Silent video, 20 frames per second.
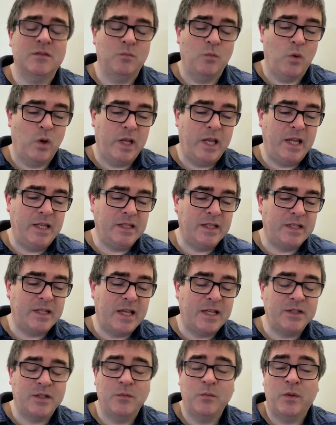walking in the
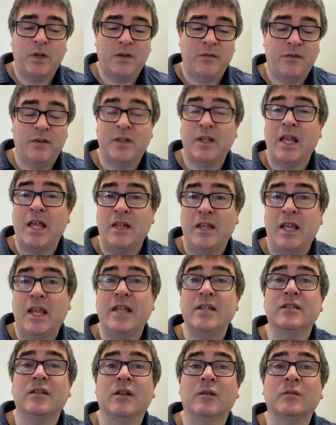desert when it
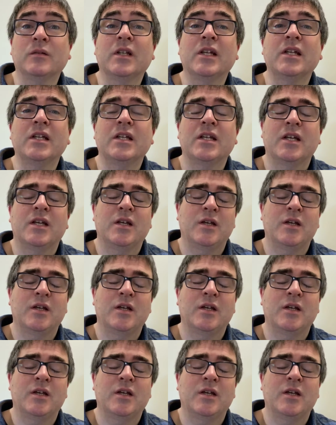is lonely.